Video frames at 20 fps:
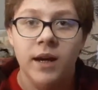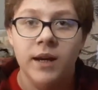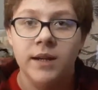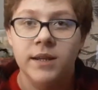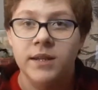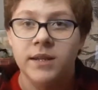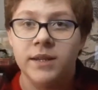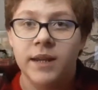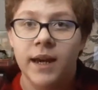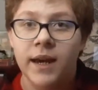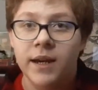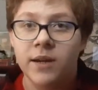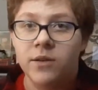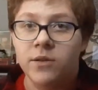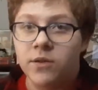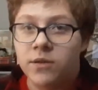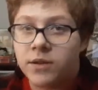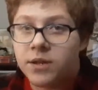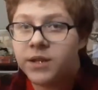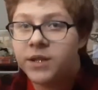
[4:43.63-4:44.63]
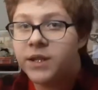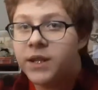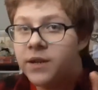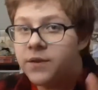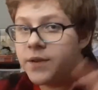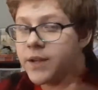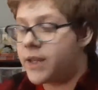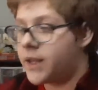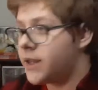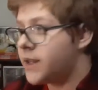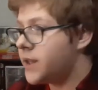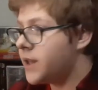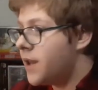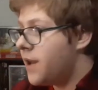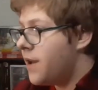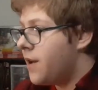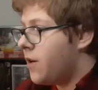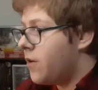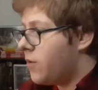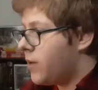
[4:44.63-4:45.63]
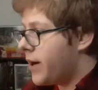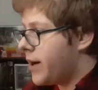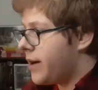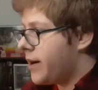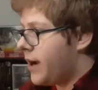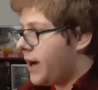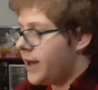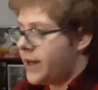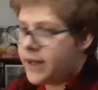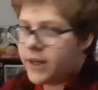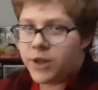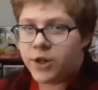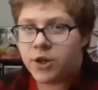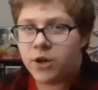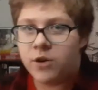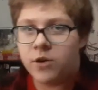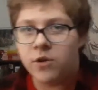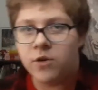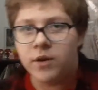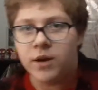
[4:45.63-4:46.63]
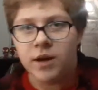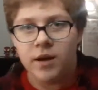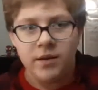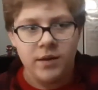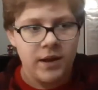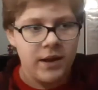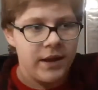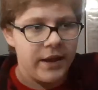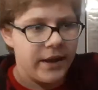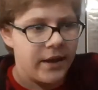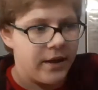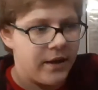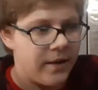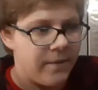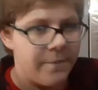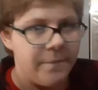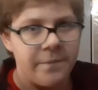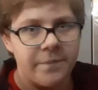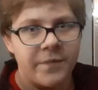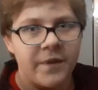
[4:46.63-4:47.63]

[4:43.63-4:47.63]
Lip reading: style series where I show a